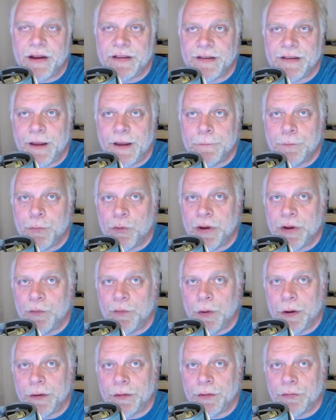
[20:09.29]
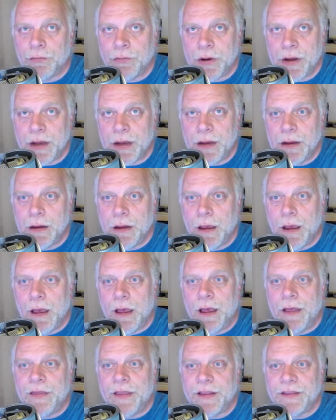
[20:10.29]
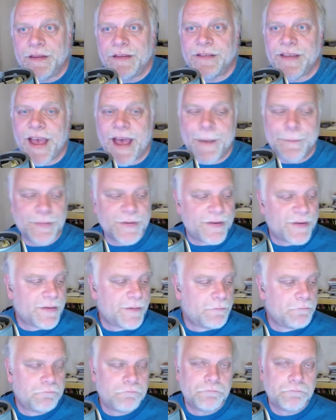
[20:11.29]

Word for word: 10.13 that these apps